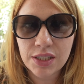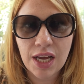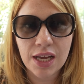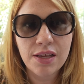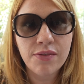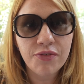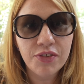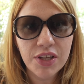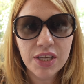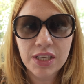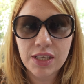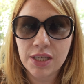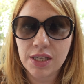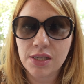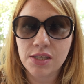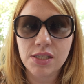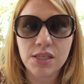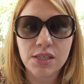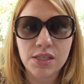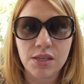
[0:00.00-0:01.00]
definitely
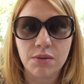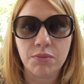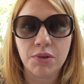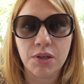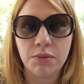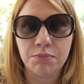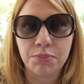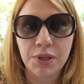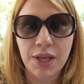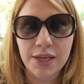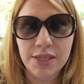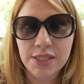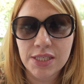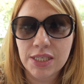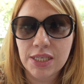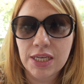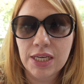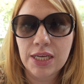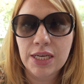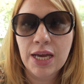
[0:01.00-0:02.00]
gives it some
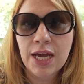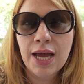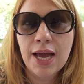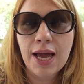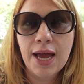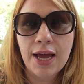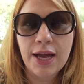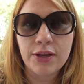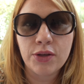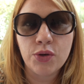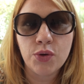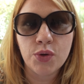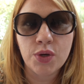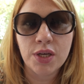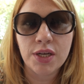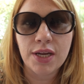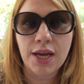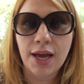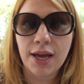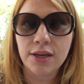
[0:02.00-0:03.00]
complexity, and you
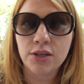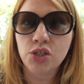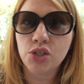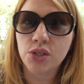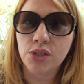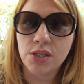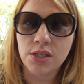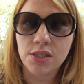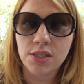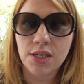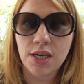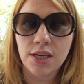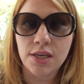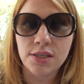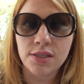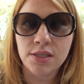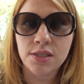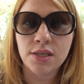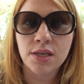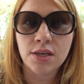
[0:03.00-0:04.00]
can actually
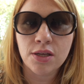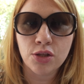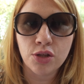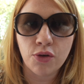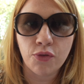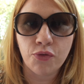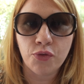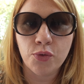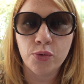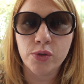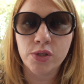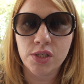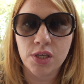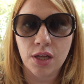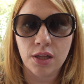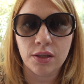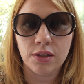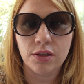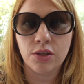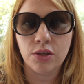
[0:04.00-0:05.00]
taste the
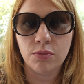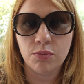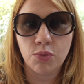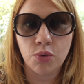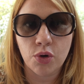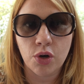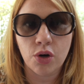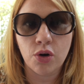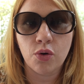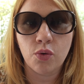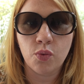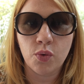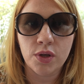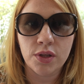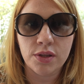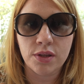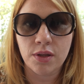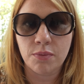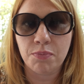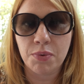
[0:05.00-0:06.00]
fruits a little more
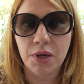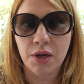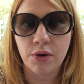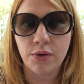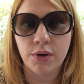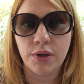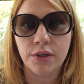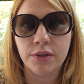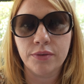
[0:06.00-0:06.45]
with the pairing.